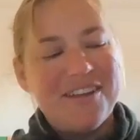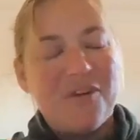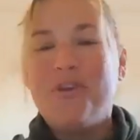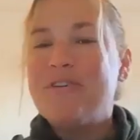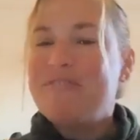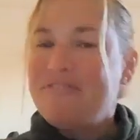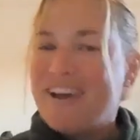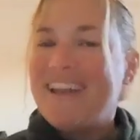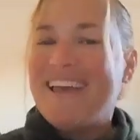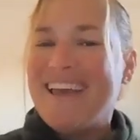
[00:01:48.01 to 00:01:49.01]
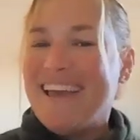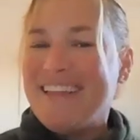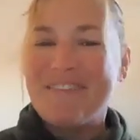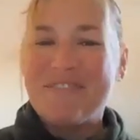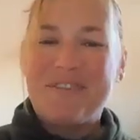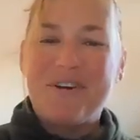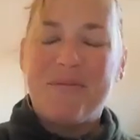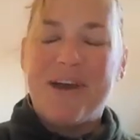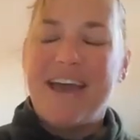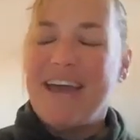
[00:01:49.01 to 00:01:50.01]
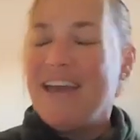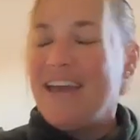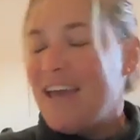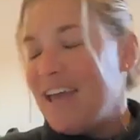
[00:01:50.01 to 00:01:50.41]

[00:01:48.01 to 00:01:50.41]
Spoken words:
oh, you're funny. There's no way.